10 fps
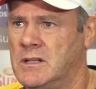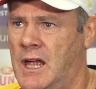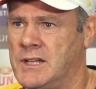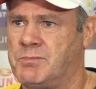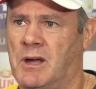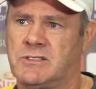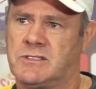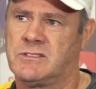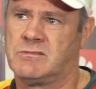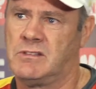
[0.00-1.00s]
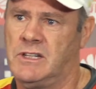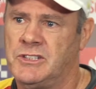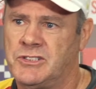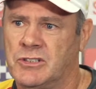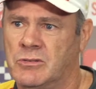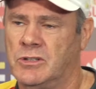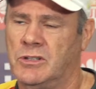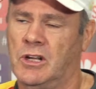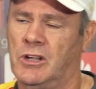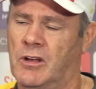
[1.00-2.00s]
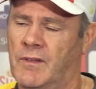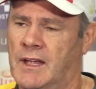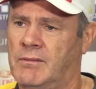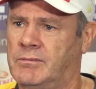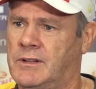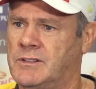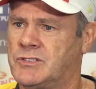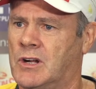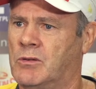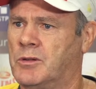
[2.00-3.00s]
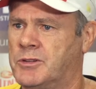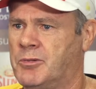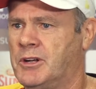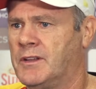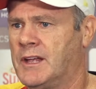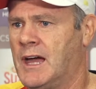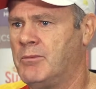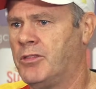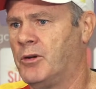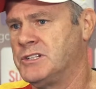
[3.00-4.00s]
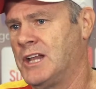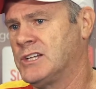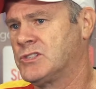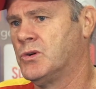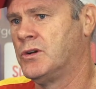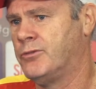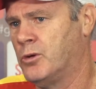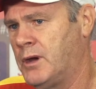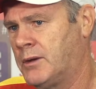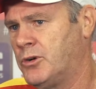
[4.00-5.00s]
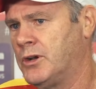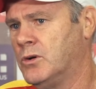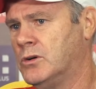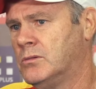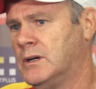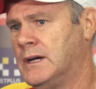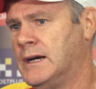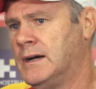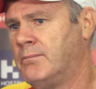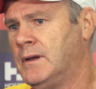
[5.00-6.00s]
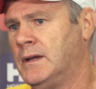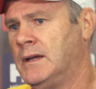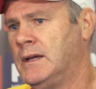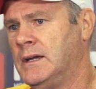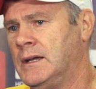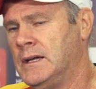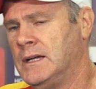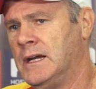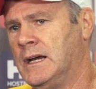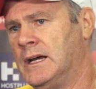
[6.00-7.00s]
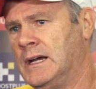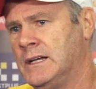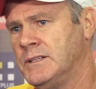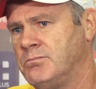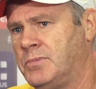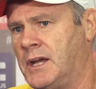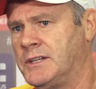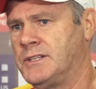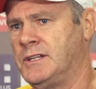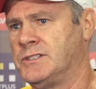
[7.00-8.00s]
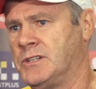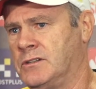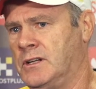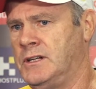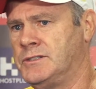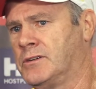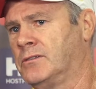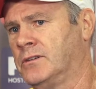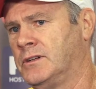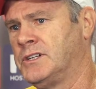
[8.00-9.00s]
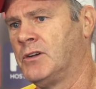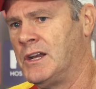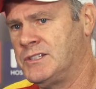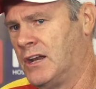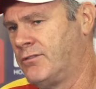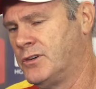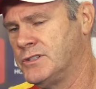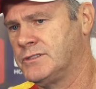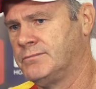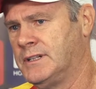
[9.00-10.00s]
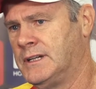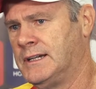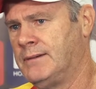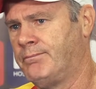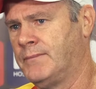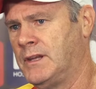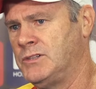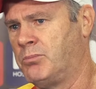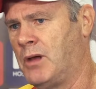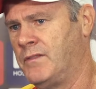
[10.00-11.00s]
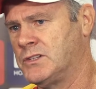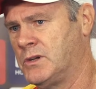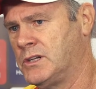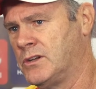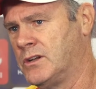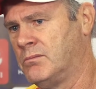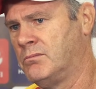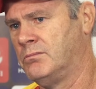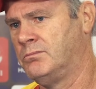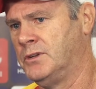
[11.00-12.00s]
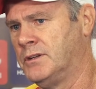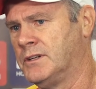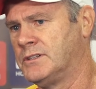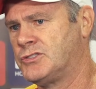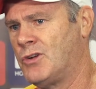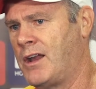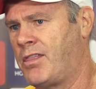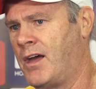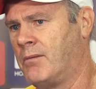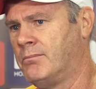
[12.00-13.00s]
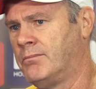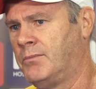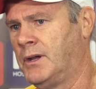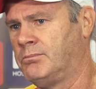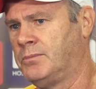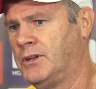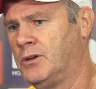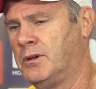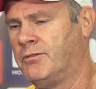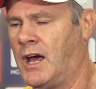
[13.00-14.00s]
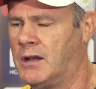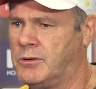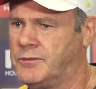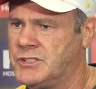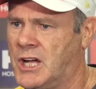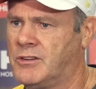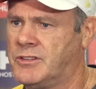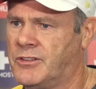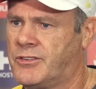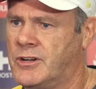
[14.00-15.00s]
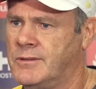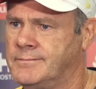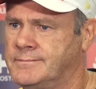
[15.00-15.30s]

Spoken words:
As most kids do early on, they tend to struggle with the speed of the game. I thought his last quarter, he fought back pretty well. But he's a great talent for us. He's not playing this week. He's got a bit of a strained thumb, but he'll be available for JLT3.